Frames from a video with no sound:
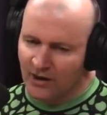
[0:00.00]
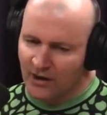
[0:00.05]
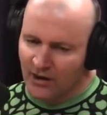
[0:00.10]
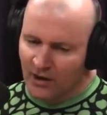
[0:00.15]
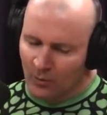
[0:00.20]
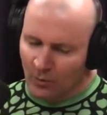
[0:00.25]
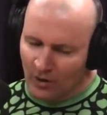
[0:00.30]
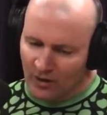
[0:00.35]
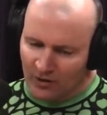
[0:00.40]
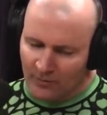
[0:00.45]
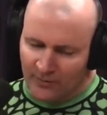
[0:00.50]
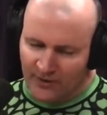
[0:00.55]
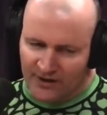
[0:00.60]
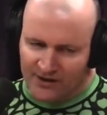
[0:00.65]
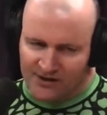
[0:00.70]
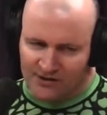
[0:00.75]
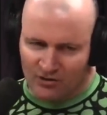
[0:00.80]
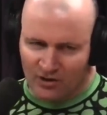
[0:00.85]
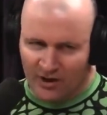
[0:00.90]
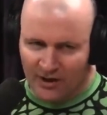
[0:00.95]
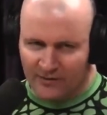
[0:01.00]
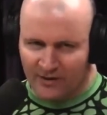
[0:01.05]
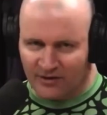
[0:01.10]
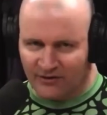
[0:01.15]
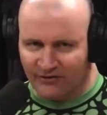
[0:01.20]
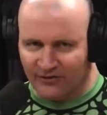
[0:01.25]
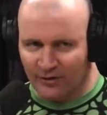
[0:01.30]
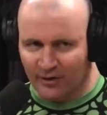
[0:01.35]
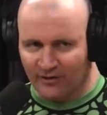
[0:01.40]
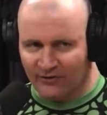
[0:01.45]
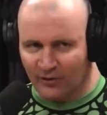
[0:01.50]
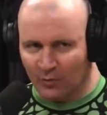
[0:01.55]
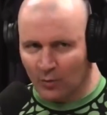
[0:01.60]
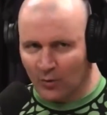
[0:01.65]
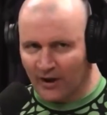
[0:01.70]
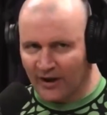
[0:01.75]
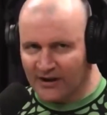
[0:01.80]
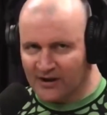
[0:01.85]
Well, it can be described in a few different ways.